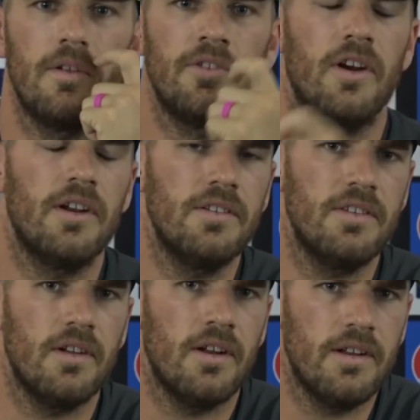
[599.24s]
Sorry,
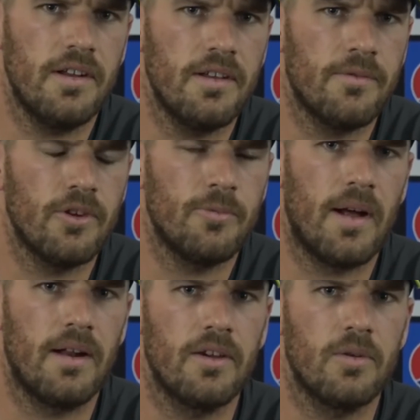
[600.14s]
I didn't get the first
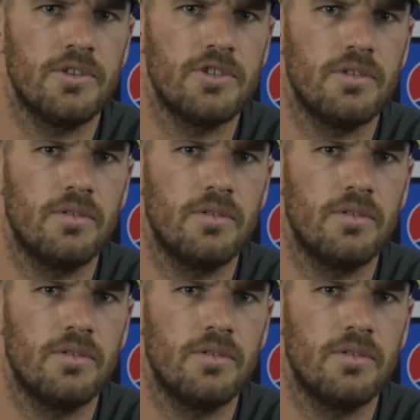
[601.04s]
part of the question.